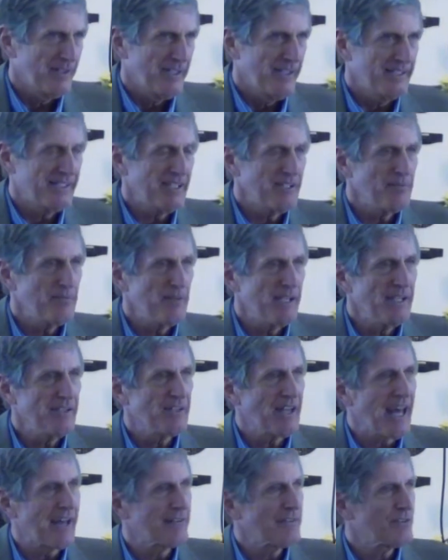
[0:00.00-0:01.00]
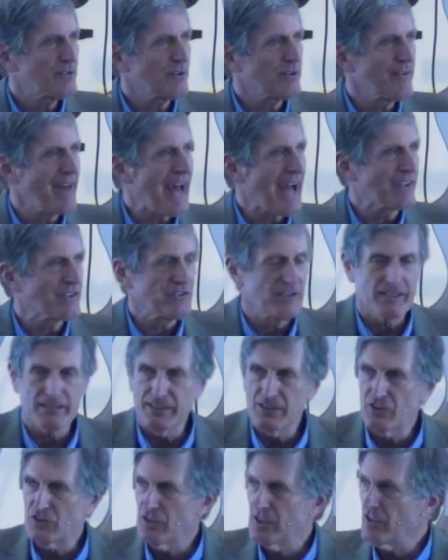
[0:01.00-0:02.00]
It didn't mean to sort of
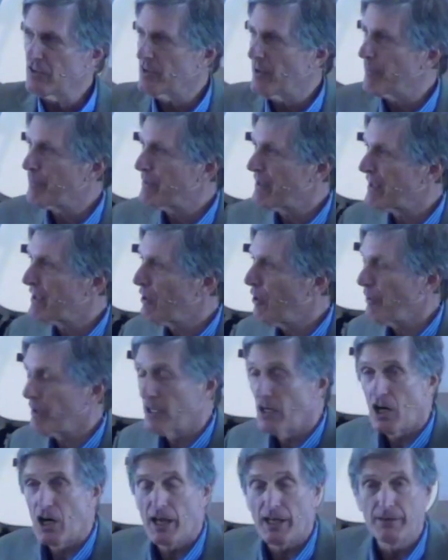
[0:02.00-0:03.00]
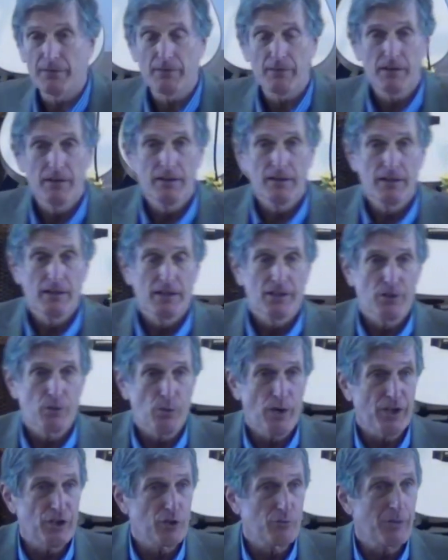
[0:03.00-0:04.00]
accidentally see something going on, the
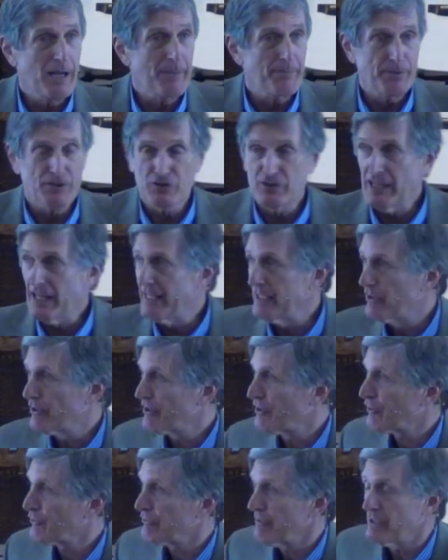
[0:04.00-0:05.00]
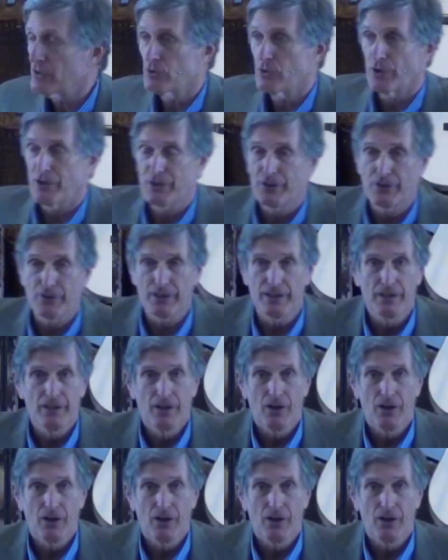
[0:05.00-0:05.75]
way you might be standing on a street corner and